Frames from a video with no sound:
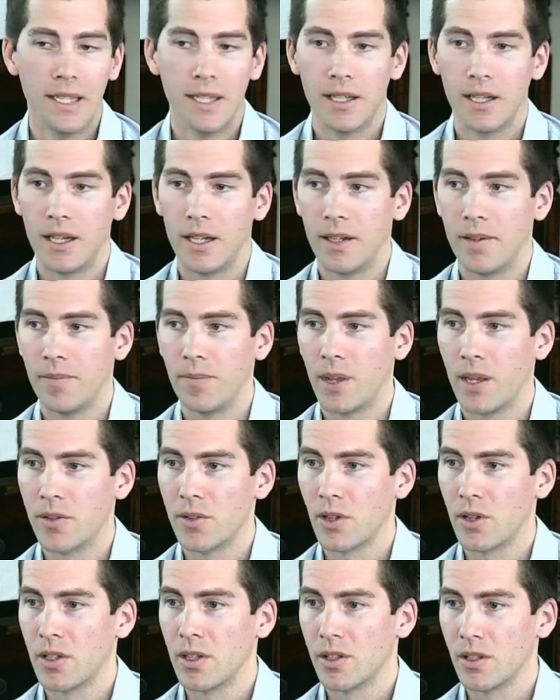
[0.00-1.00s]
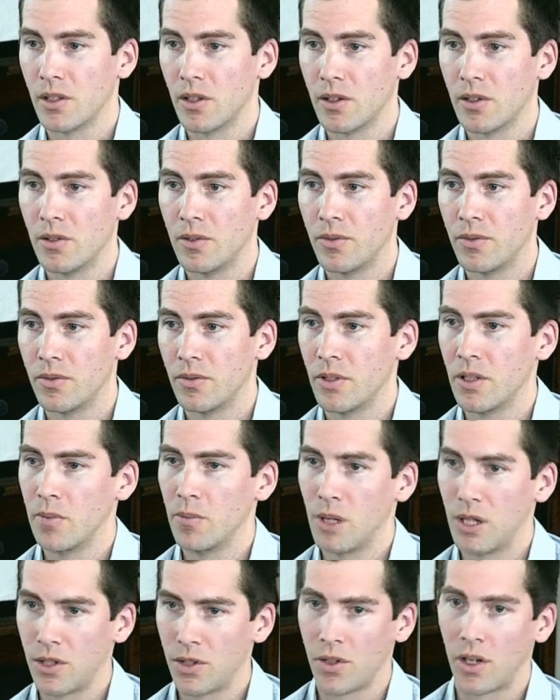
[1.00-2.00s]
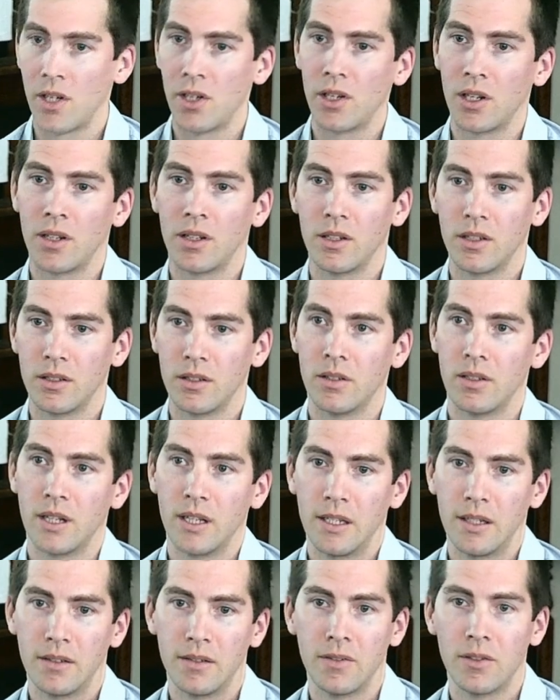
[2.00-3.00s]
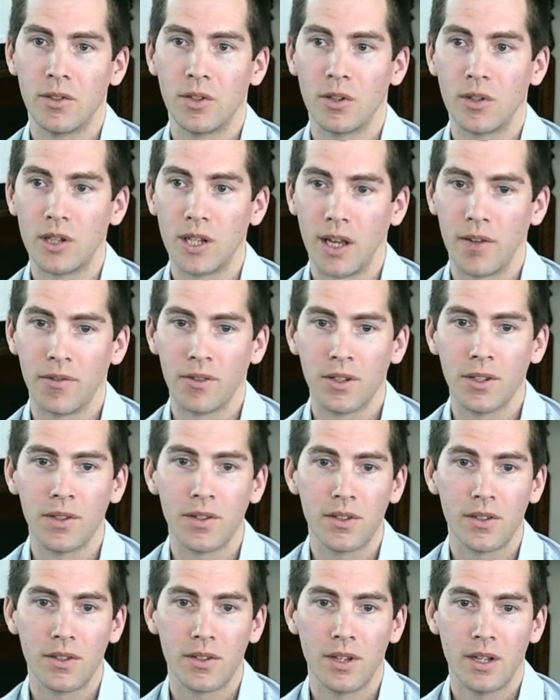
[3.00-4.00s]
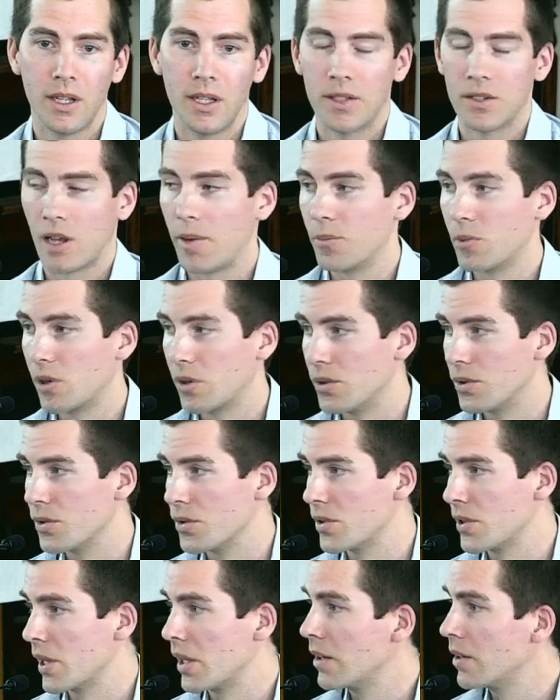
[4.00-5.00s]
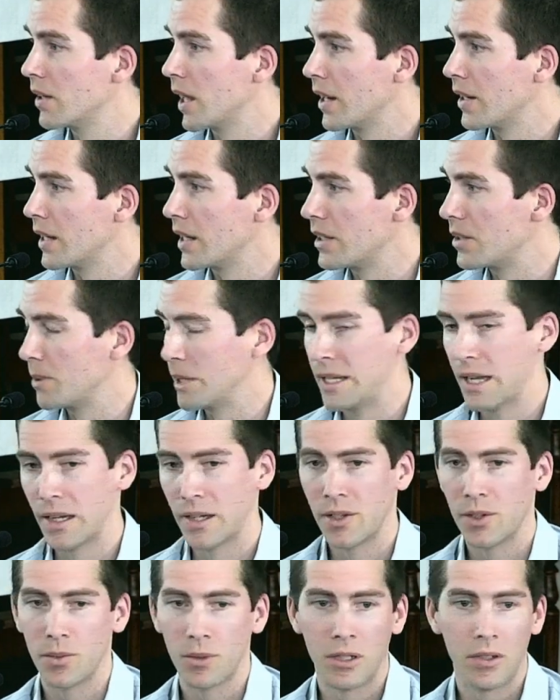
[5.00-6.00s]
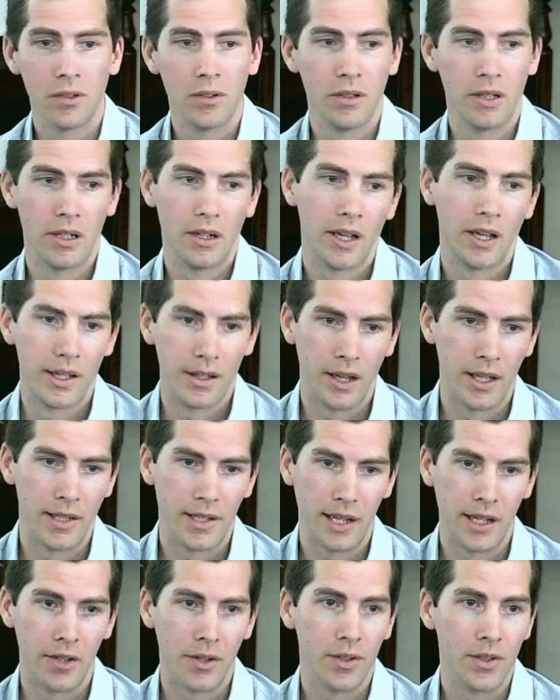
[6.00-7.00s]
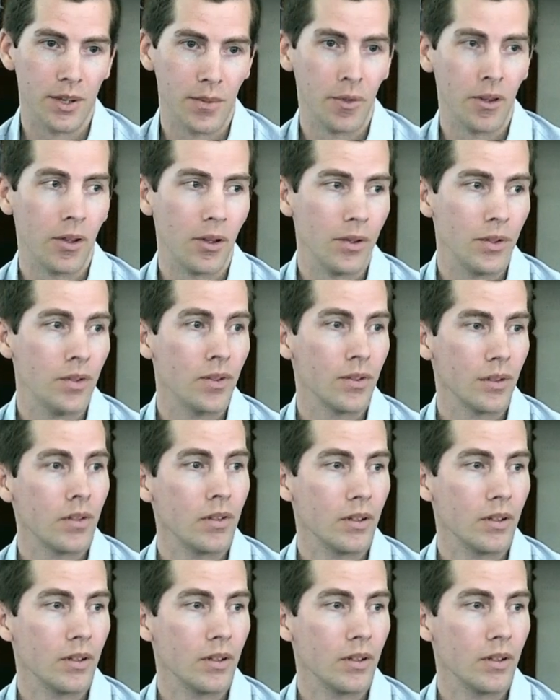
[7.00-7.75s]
And so there's a lot of administration and sort of governance type roles that need to be done as well. And I take on some of those.